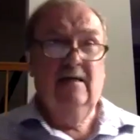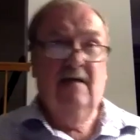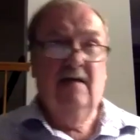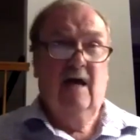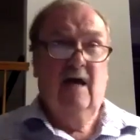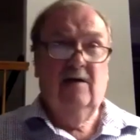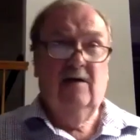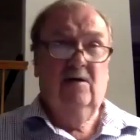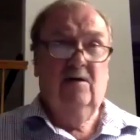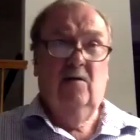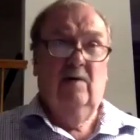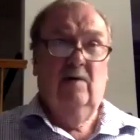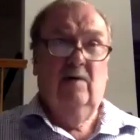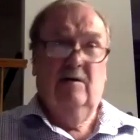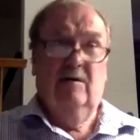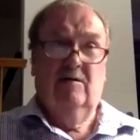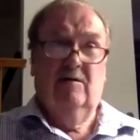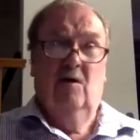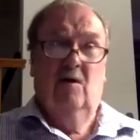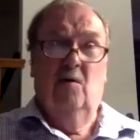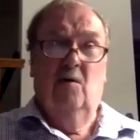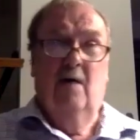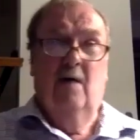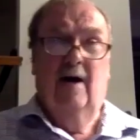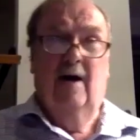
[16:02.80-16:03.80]
not doing
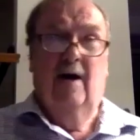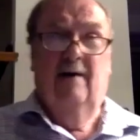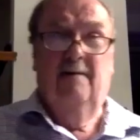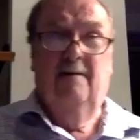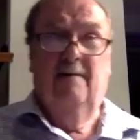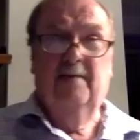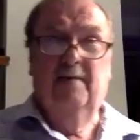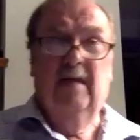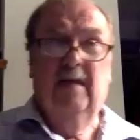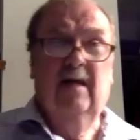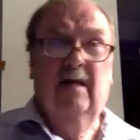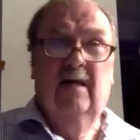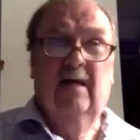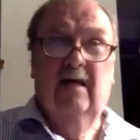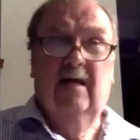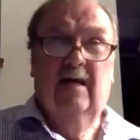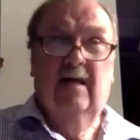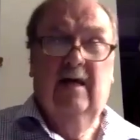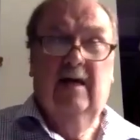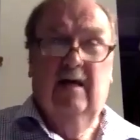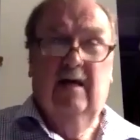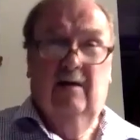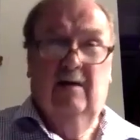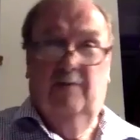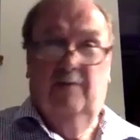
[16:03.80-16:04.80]
so well
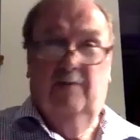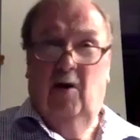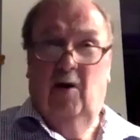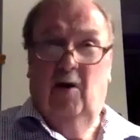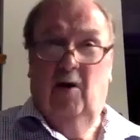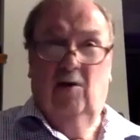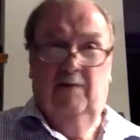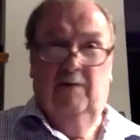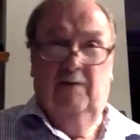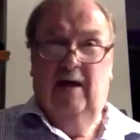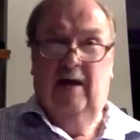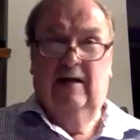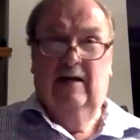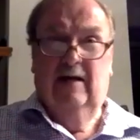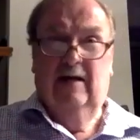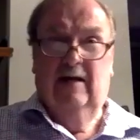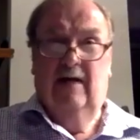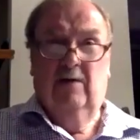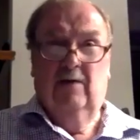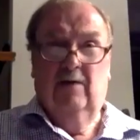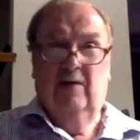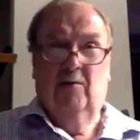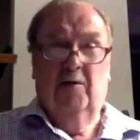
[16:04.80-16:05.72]
in a post-pandemic